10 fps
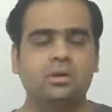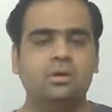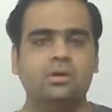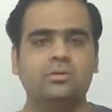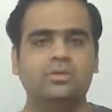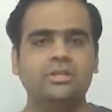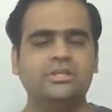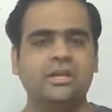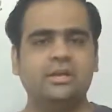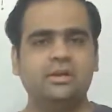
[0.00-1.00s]
Now
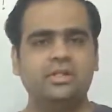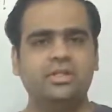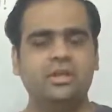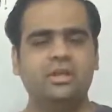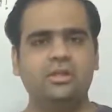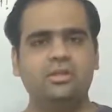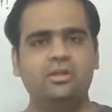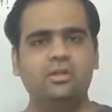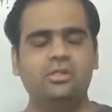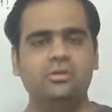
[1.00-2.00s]
this Taylor series
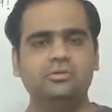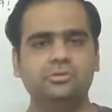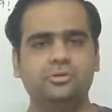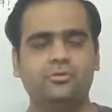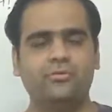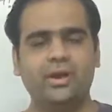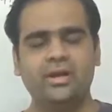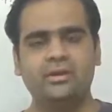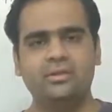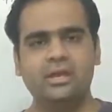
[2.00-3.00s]
is used to
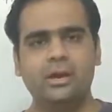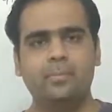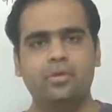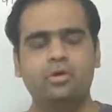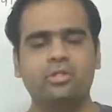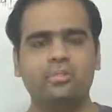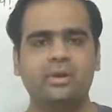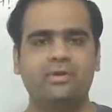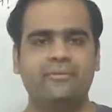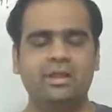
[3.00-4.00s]
find the
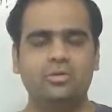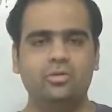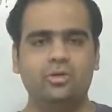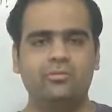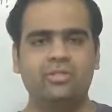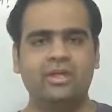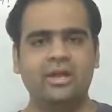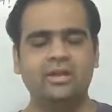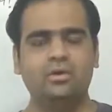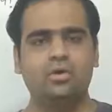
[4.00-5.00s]
approximate values of
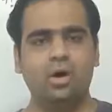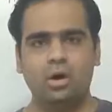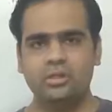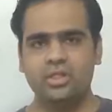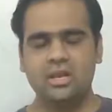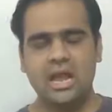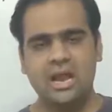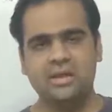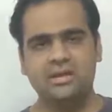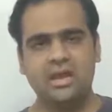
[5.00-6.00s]
sine, cos,
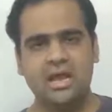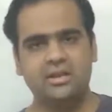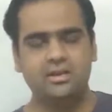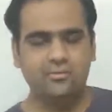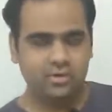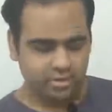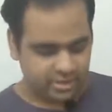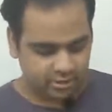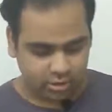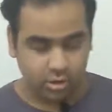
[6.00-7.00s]
tan, tan inverse
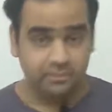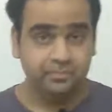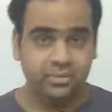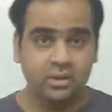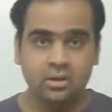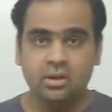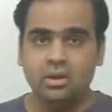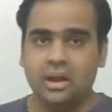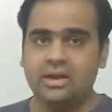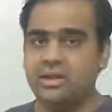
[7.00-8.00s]
and all.
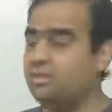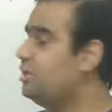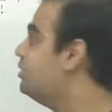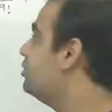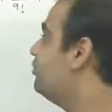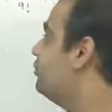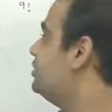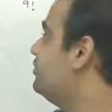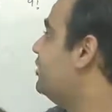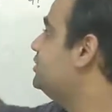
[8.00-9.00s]
And in this the
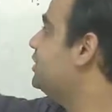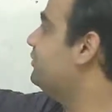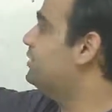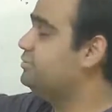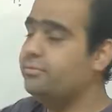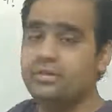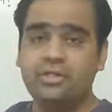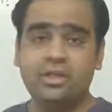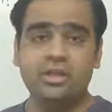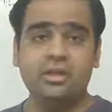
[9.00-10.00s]
first function which we will
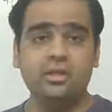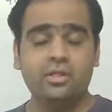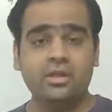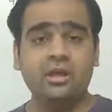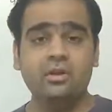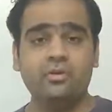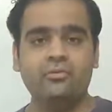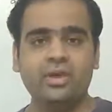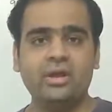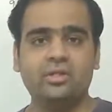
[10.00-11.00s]
see is sine of
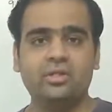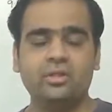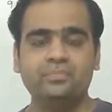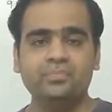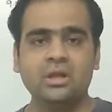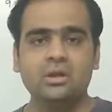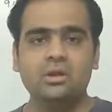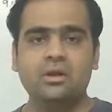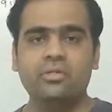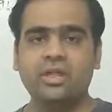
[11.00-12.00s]
x.
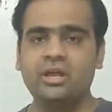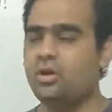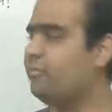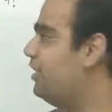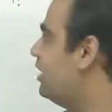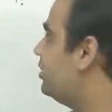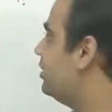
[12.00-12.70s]
Now sine of x